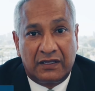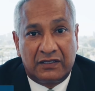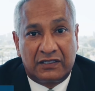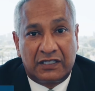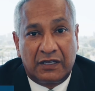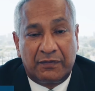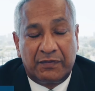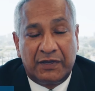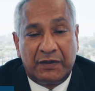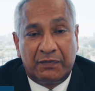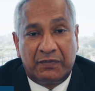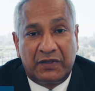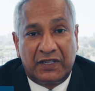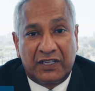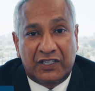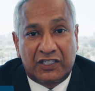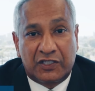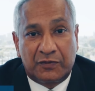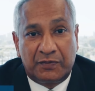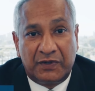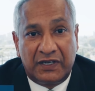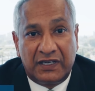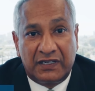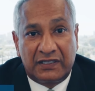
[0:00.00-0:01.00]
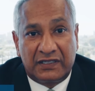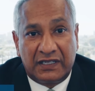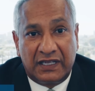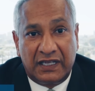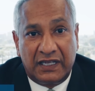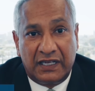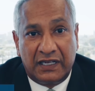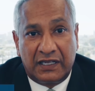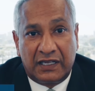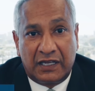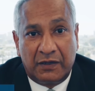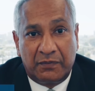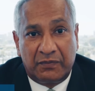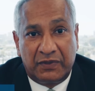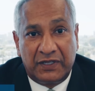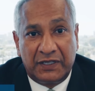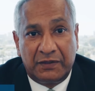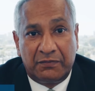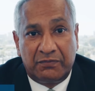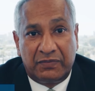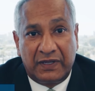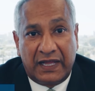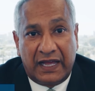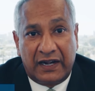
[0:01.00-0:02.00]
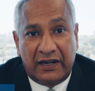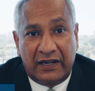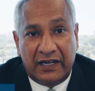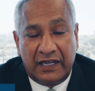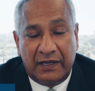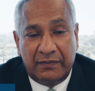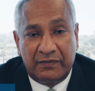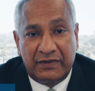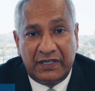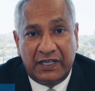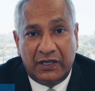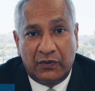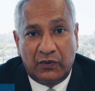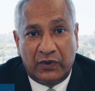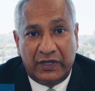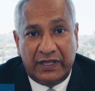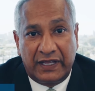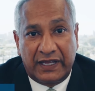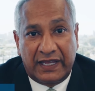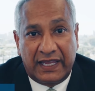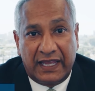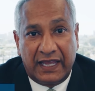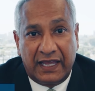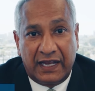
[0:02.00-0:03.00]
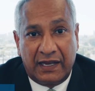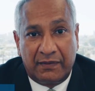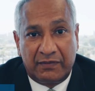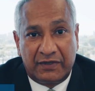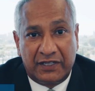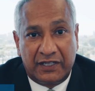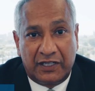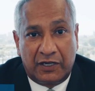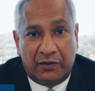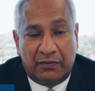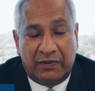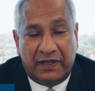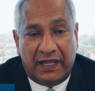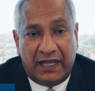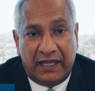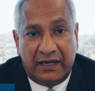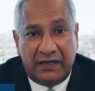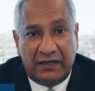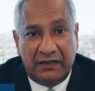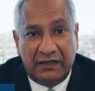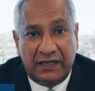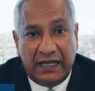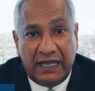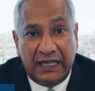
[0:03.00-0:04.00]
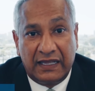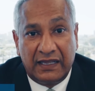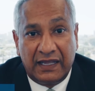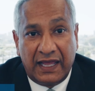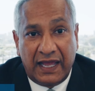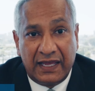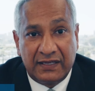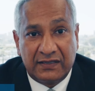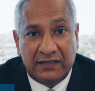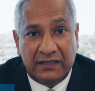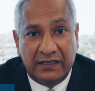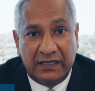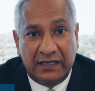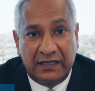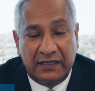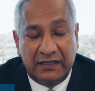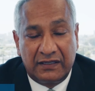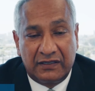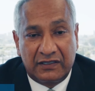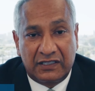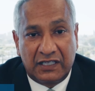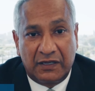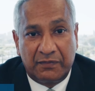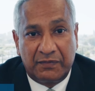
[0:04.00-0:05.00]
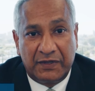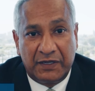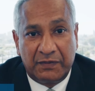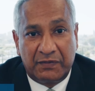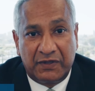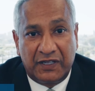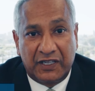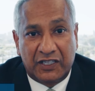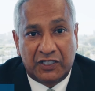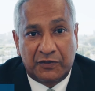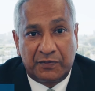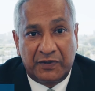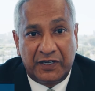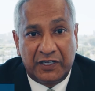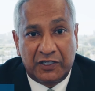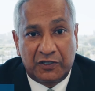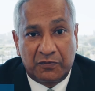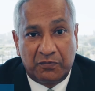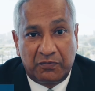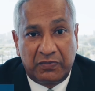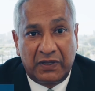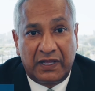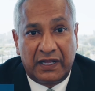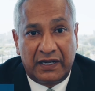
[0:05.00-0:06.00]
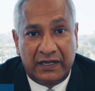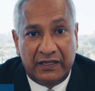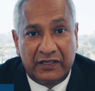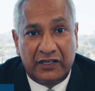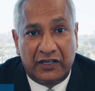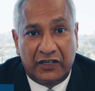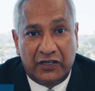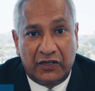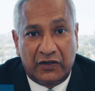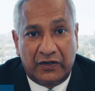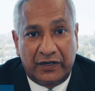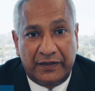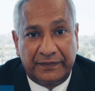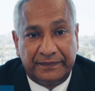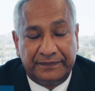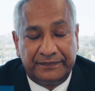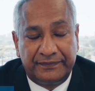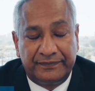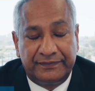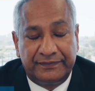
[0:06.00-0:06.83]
some people experience incomplete bladder emptying where they can't empty their bladder. And lastly, some people experience blood in their urine.